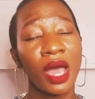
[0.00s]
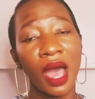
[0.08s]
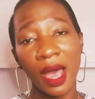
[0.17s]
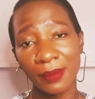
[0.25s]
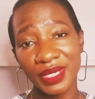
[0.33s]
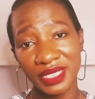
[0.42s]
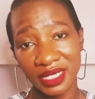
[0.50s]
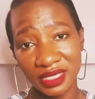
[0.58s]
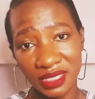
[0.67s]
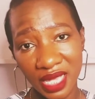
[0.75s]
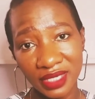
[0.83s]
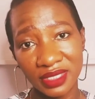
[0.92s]
I'm a size
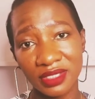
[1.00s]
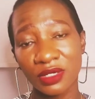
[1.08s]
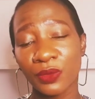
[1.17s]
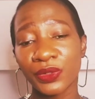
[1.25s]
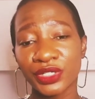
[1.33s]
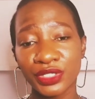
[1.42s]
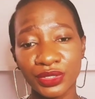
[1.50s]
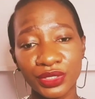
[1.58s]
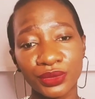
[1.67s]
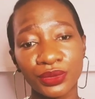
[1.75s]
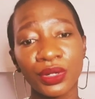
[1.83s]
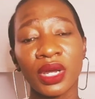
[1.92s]
30. So what you
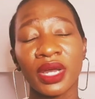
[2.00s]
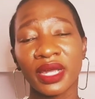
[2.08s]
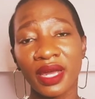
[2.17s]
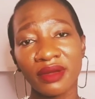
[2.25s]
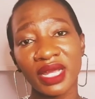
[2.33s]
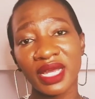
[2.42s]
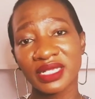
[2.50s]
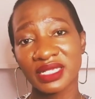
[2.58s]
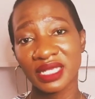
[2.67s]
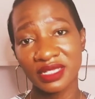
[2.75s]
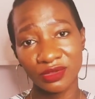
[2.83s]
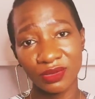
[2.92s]
do, carry a
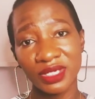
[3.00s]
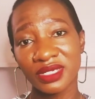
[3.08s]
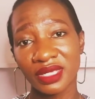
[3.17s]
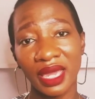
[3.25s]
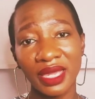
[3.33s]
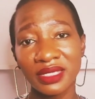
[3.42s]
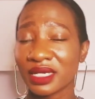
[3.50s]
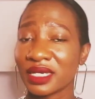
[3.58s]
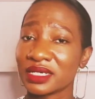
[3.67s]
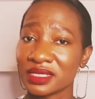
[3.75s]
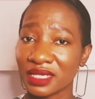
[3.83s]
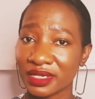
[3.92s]
size 28 and
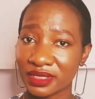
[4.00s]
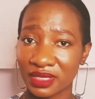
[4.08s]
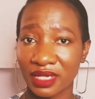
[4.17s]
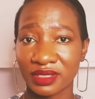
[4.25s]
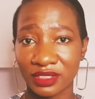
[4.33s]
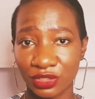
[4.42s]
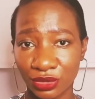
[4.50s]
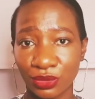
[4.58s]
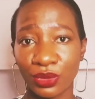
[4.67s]
a size 32